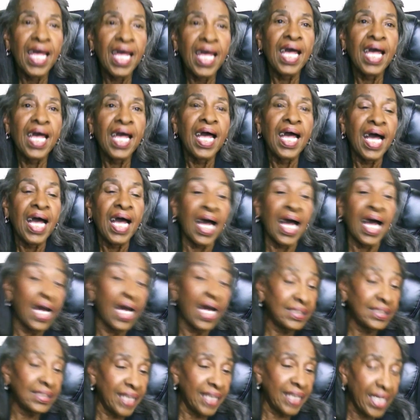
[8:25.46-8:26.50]
And
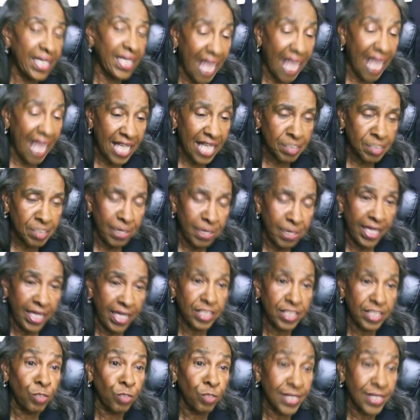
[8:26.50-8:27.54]
he asked me to
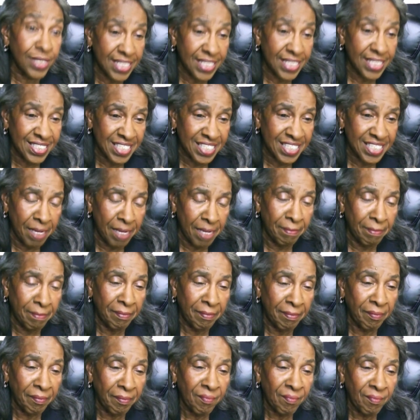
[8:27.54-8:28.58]
assist him.
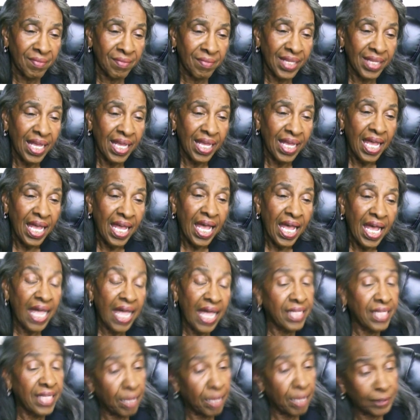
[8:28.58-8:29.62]
That
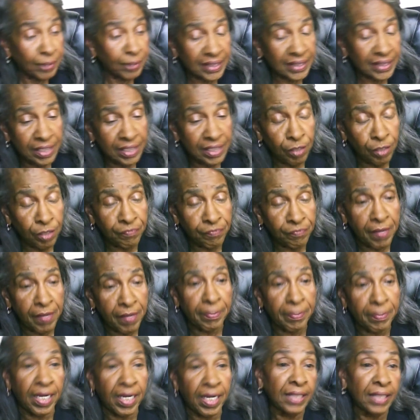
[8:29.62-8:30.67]
was in November
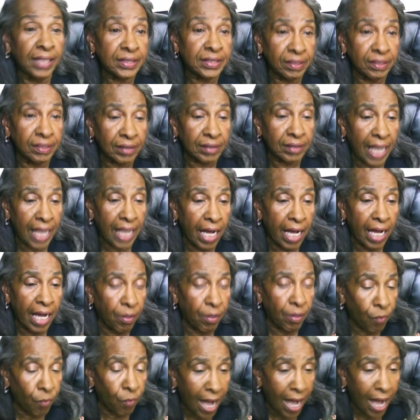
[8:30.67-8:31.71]
until
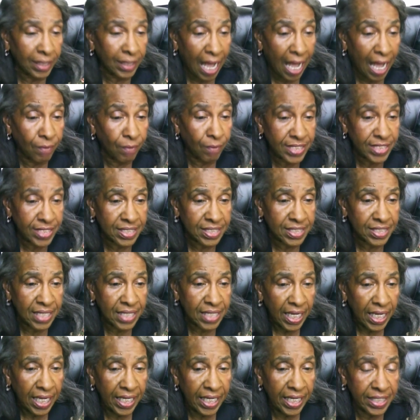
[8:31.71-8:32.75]
while I was in
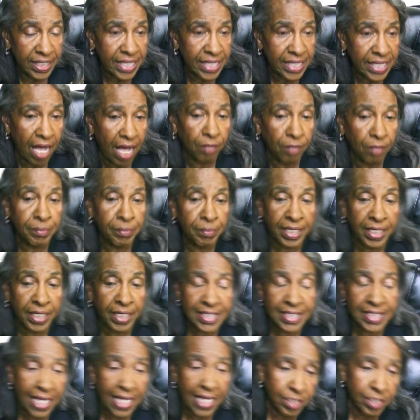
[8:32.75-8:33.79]
town, because I
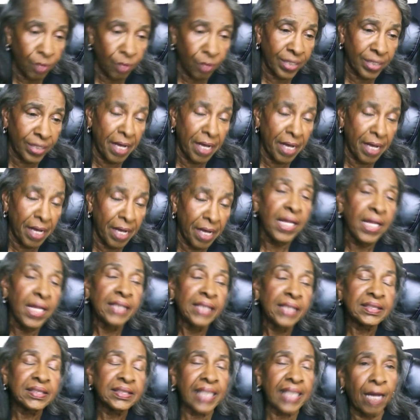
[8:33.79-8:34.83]
told him that I
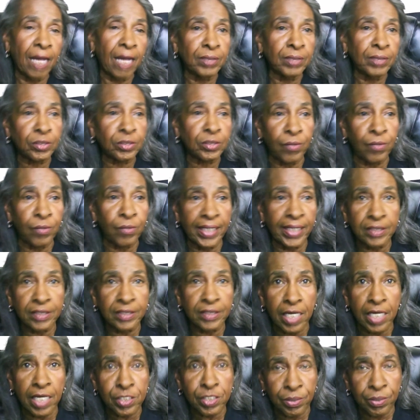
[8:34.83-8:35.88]
was going
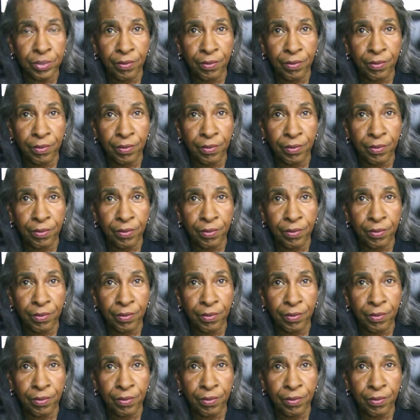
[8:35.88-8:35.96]
to